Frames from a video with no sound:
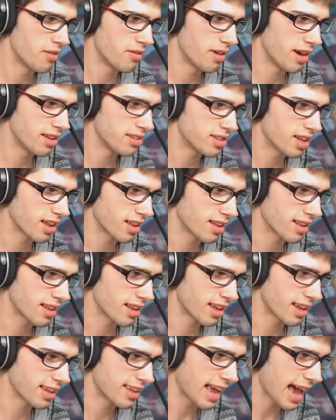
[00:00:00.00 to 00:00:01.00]
ready
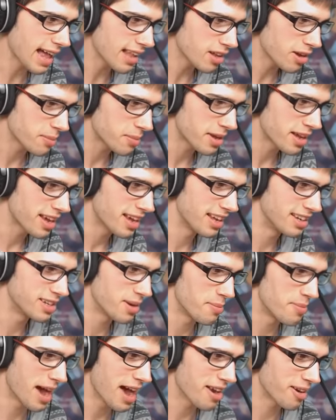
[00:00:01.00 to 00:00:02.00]
to gallop
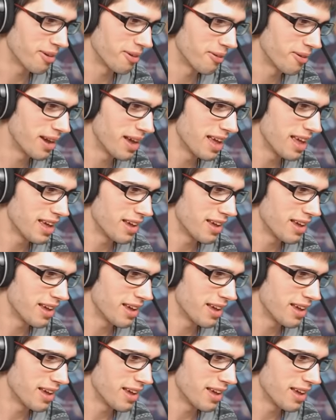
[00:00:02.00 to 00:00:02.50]
into battle